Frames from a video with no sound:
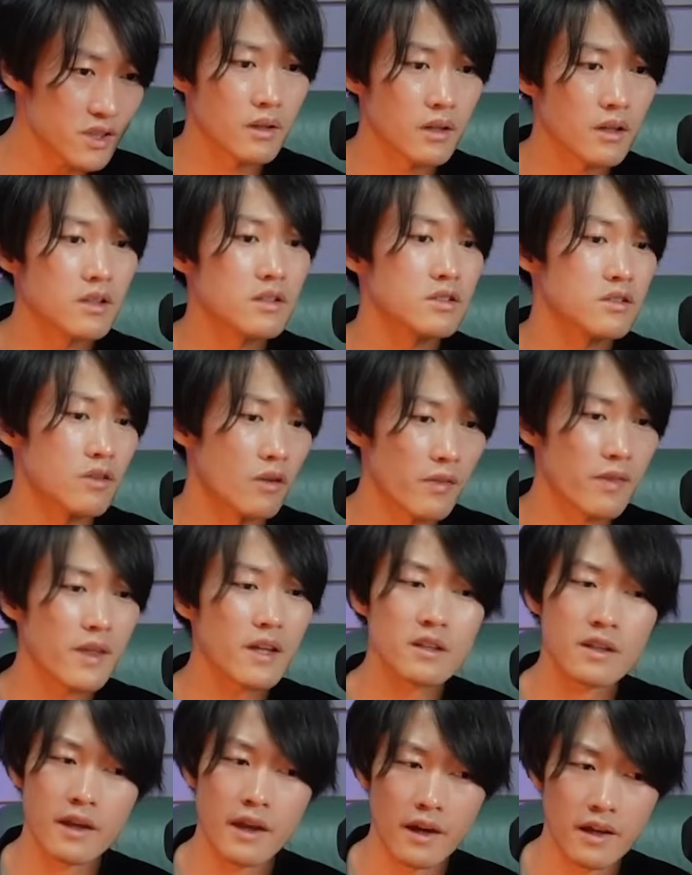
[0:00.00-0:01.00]
so in that
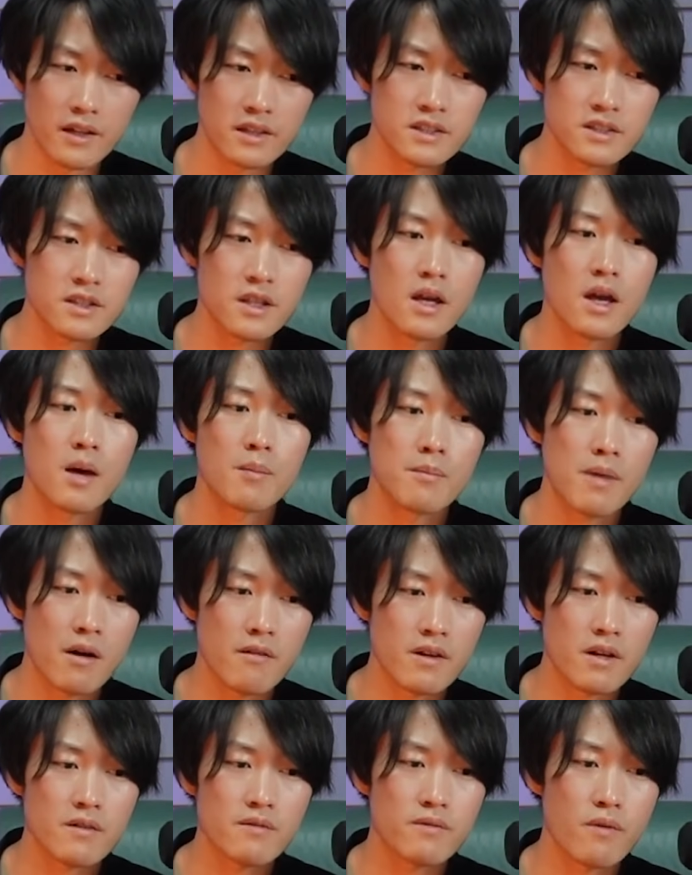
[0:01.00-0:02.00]
case, power
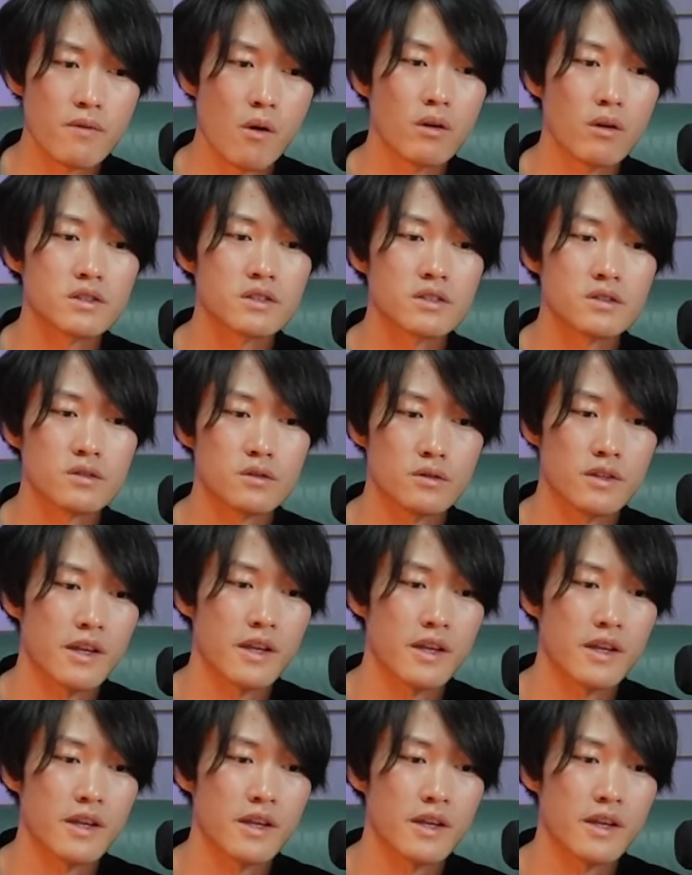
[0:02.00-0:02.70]
falls to the